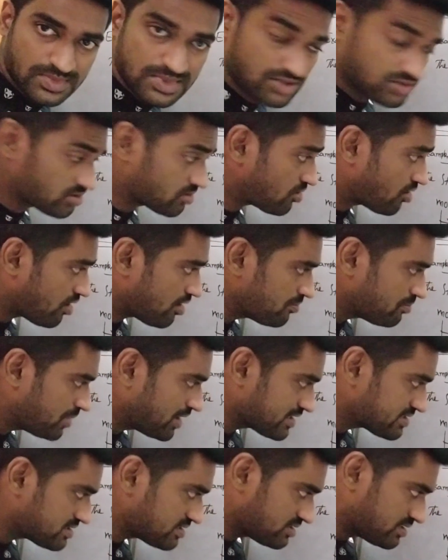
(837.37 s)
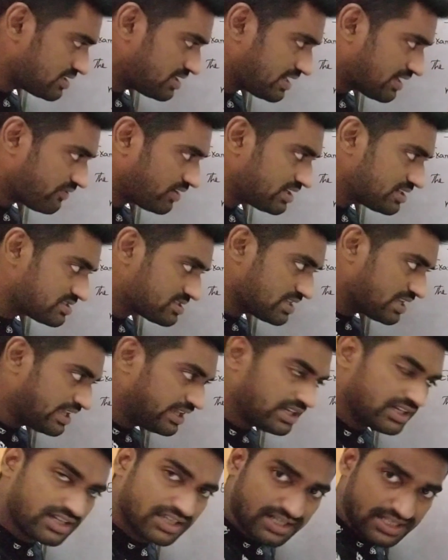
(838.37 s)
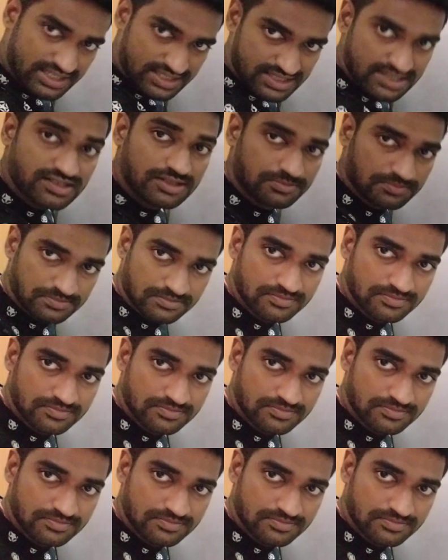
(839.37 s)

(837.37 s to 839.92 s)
So complexity level is increased